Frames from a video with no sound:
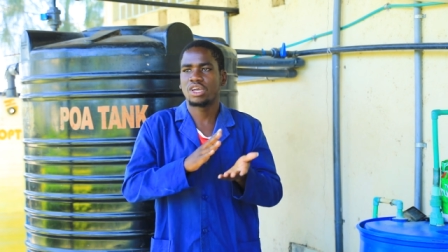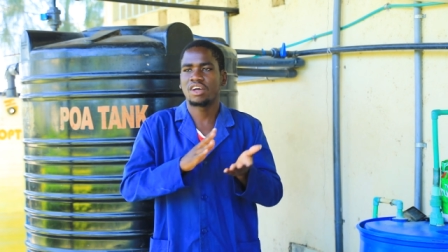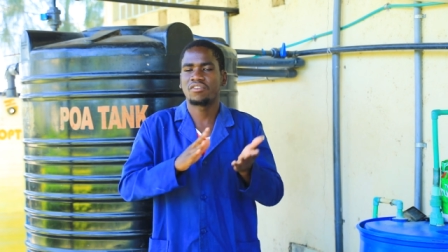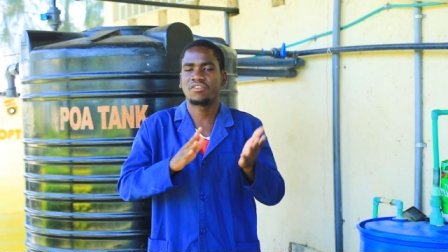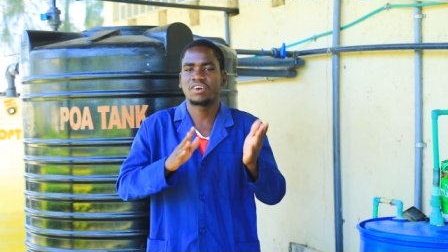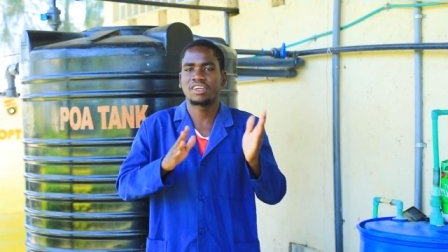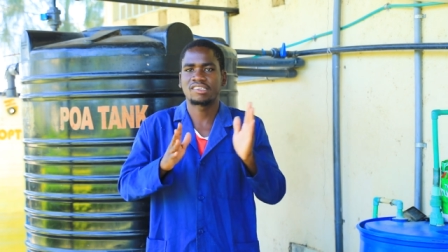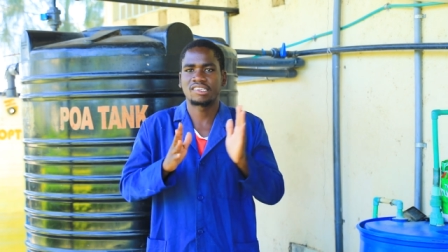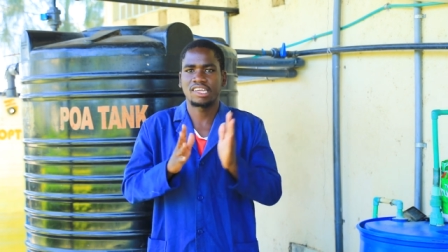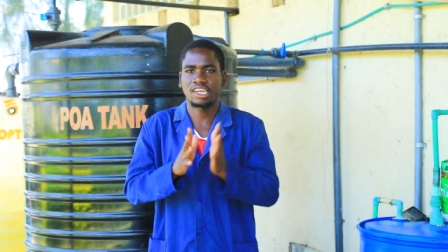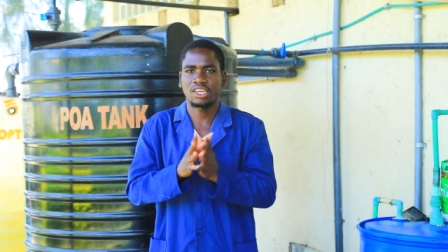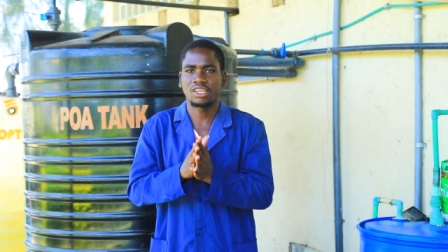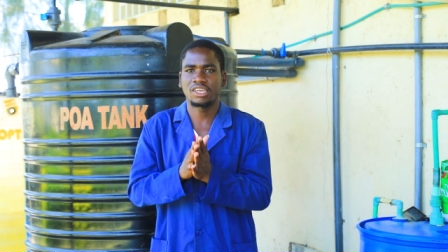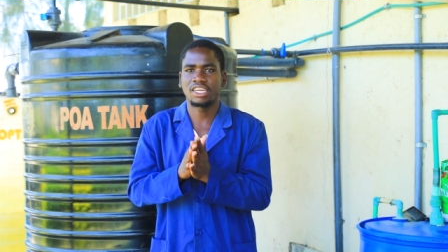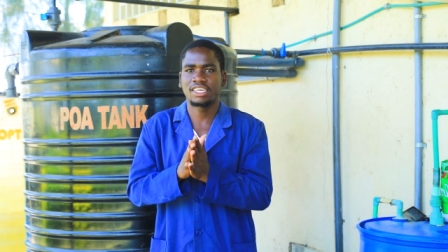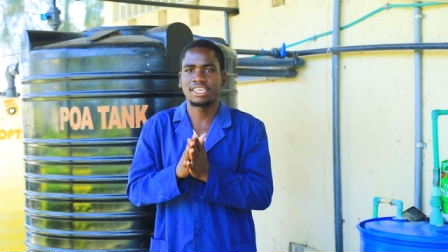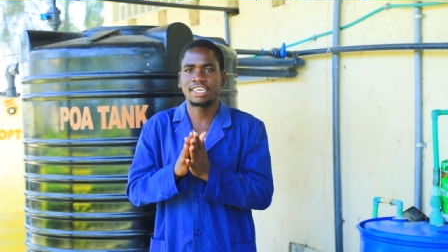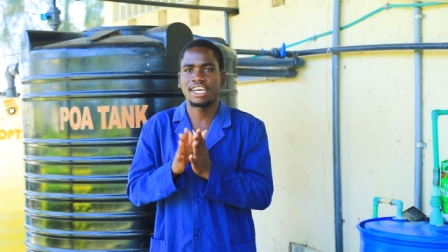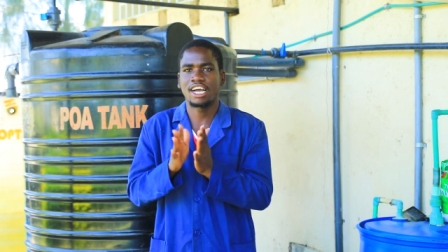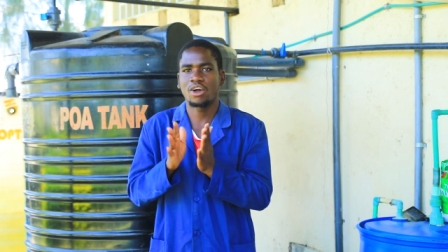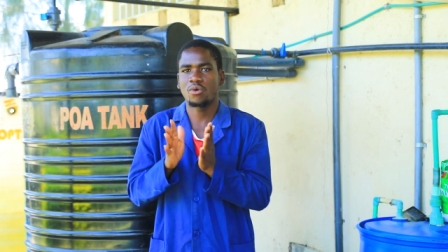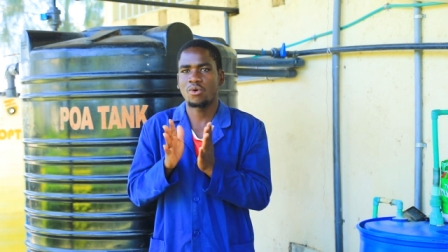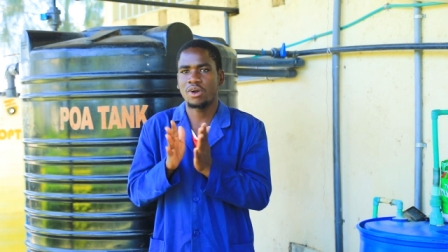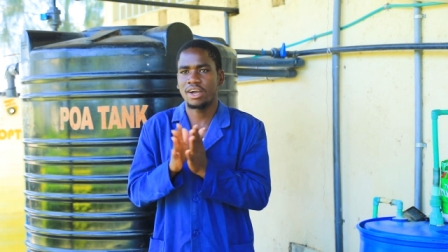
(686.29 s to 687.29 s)
we have a
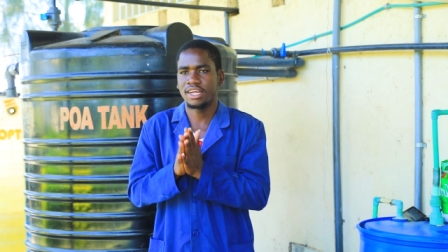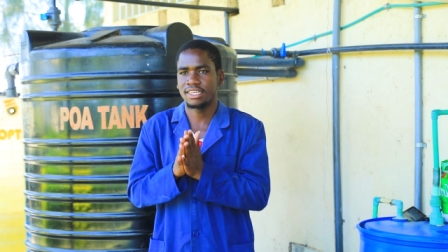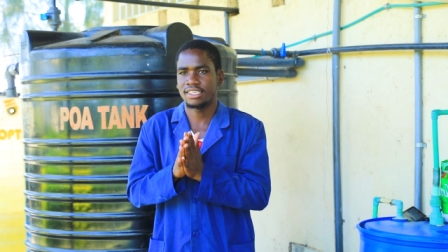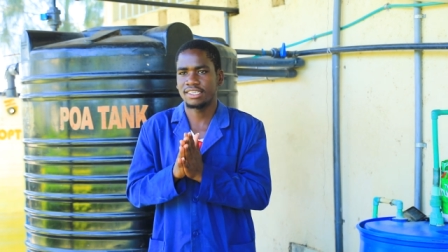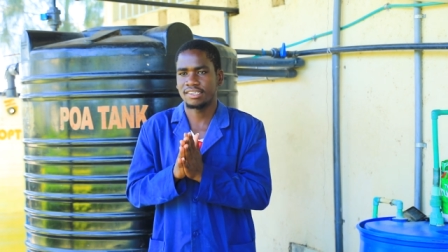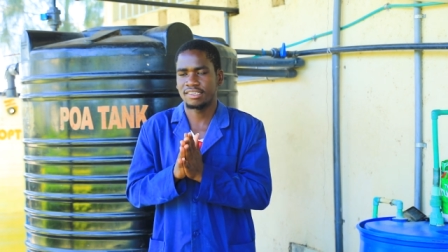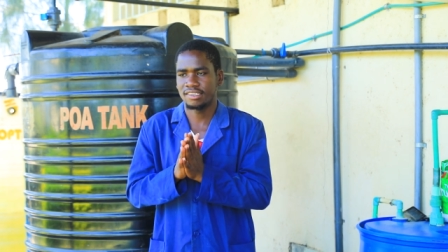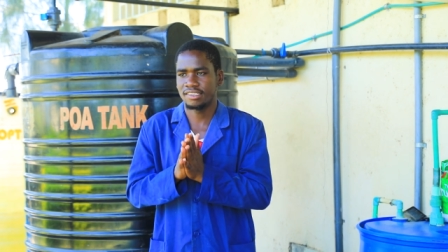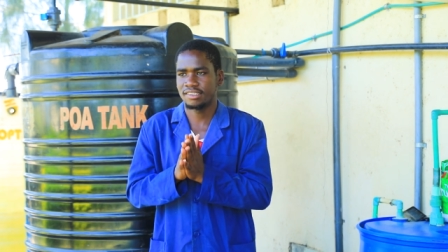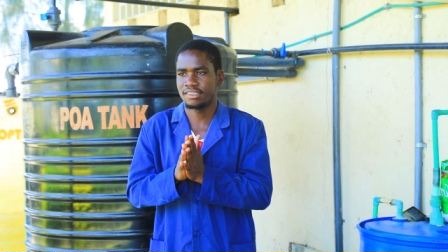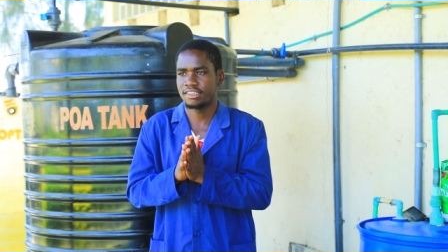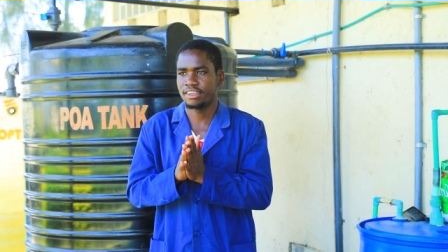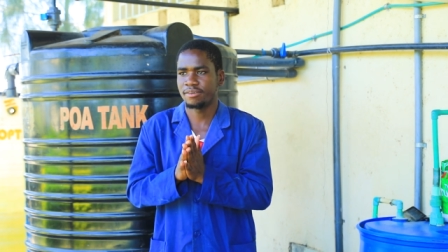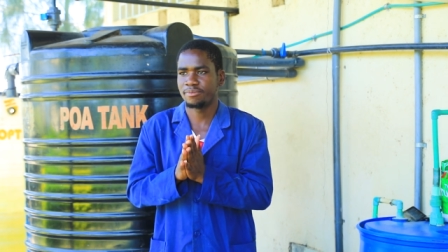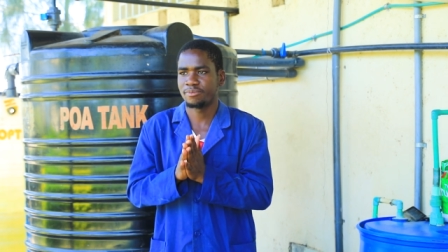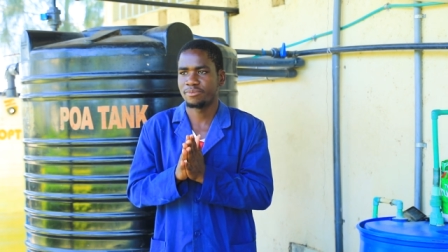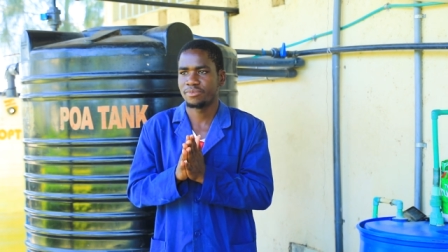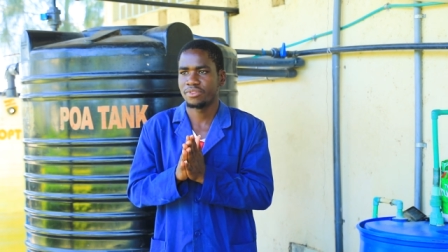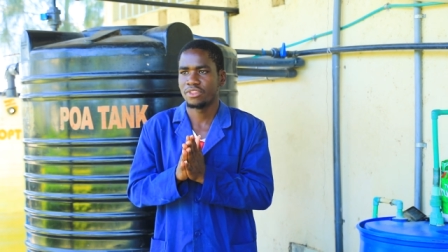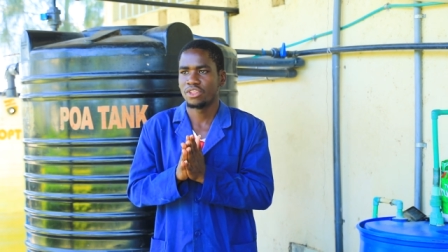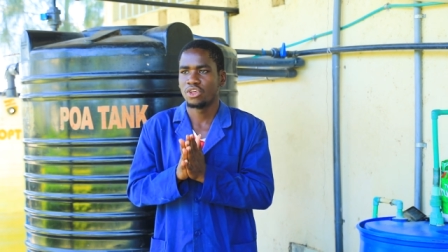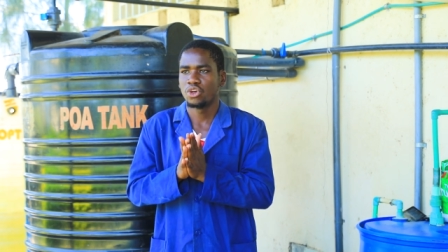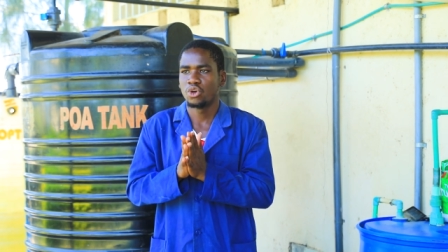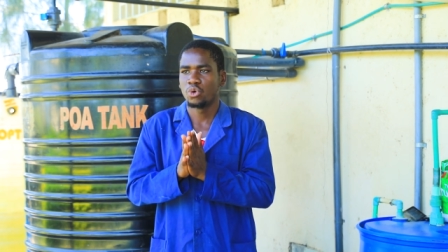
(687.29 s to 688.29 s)
recirculating aquaculture system,
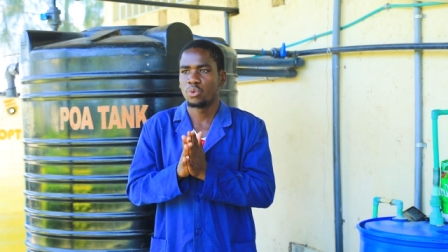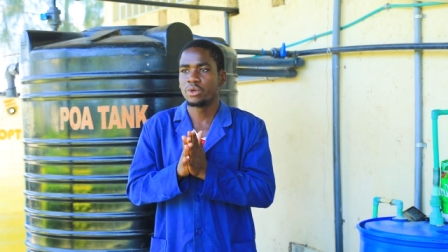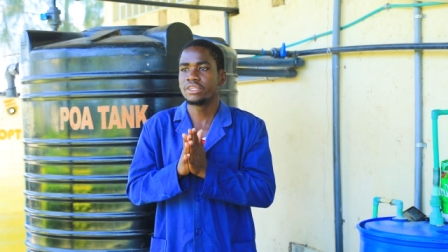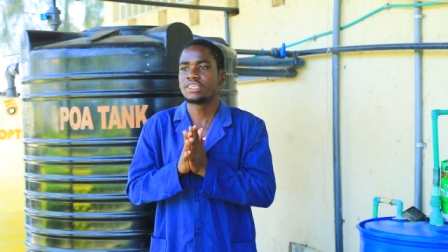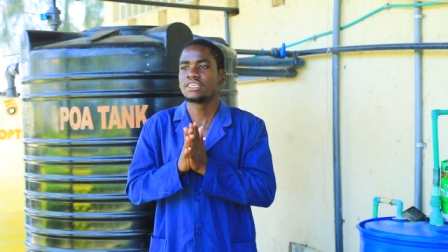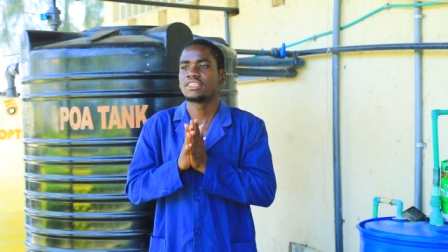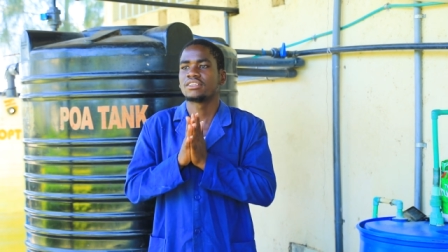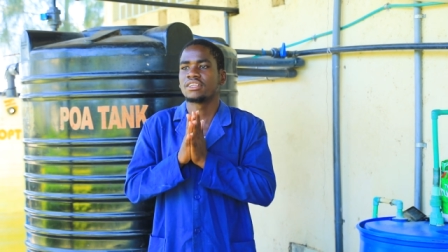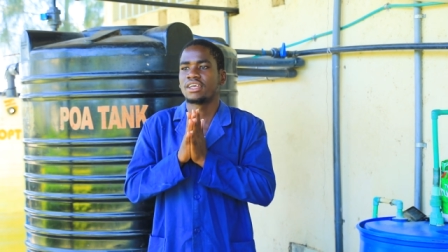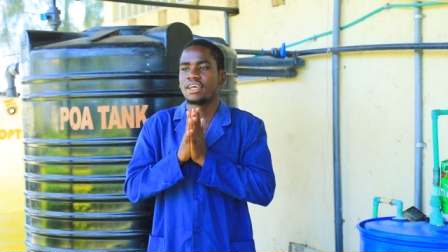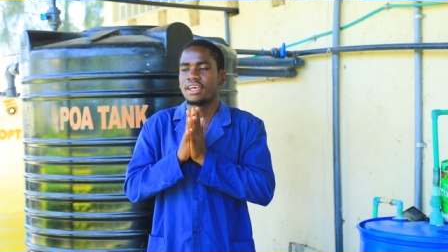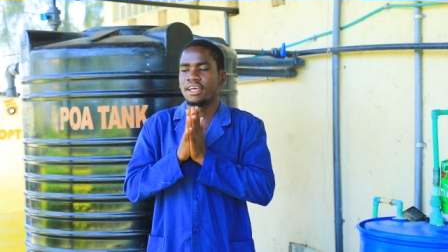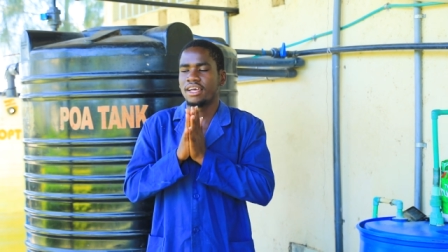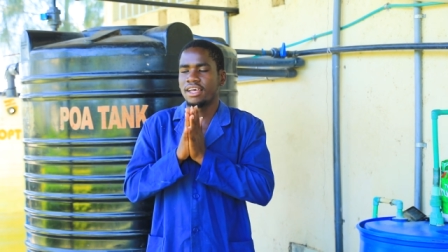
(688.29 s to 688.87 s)
which is